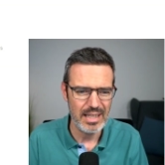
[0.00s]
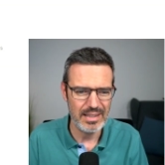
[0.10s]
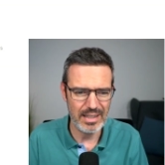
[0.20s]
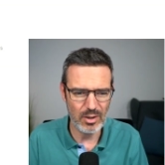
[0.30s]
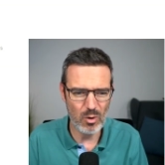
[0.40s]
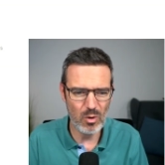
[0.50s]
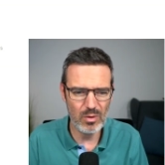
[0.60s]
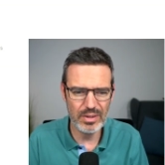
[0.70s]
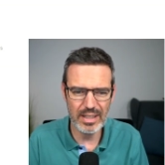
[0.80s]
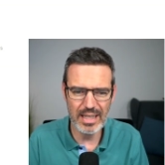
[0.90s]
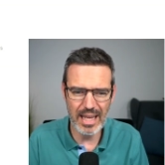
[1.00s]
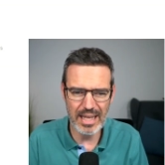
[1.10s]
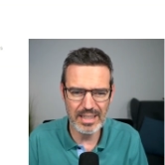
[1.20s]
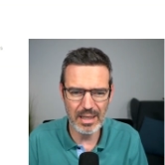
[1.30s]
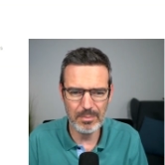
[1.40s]
that all then
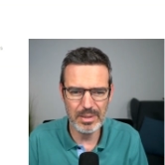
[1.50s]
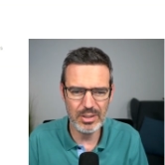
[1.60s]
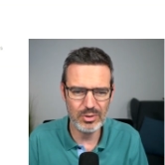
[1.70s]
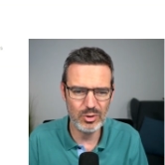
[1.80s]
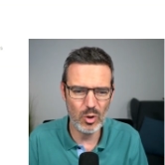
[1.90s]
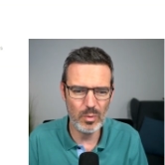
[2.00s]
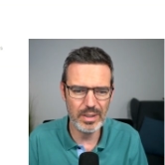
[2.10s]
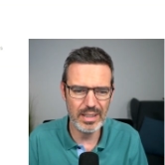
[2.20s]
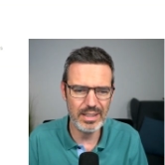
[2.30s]
end up here going